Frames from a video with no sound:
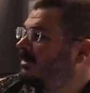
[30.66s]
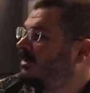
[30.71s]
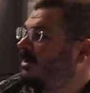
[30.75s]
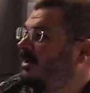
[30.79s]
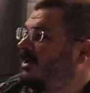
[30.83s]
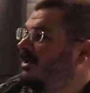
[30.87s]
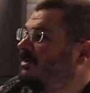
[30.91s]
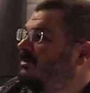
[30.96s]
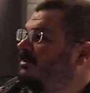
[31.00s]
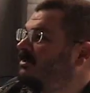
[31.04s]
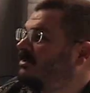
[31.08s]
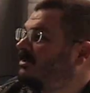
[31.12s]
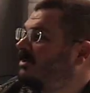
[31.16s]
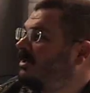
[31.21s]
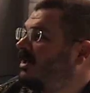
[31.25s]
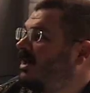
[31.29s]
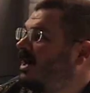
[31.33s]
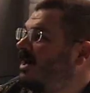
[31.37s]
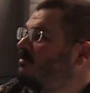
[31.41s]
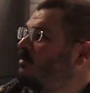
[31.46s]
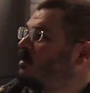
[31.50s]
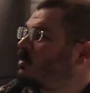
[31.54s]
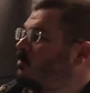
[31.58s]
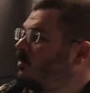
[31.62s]
Hey,
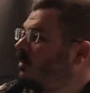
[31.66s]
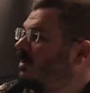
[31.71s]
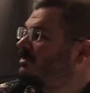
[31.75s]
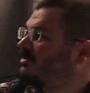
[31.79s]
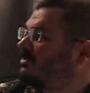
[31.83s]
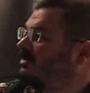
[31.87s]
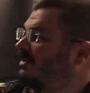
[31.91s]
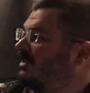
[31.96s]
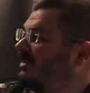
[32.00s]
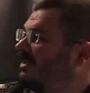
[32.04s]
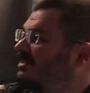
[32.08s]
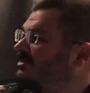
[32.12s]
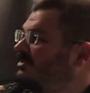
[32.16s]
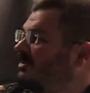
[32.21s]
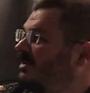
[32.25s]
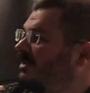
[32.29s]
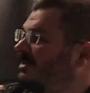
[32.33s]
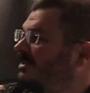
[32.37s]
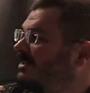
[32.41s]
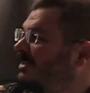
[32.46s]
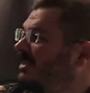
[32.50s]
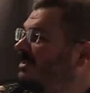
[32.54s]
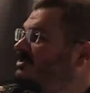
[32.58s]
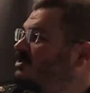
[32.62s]
I requested it. I
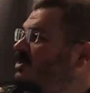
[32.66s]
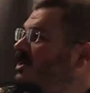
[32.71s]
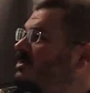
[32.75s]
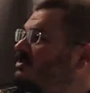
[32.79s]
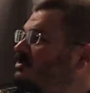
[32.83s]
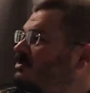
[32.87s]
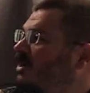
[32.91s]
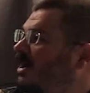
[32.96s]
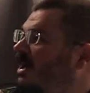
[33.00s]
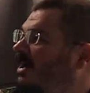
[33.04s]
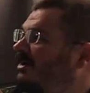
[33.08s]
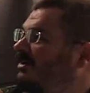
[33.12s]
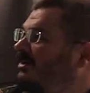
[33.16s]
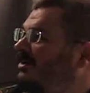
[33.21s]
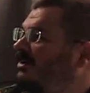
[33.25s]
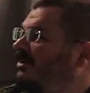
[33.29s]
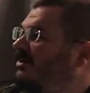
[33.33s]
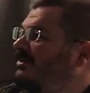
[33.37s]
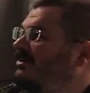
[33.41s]
said, get Chester out of here.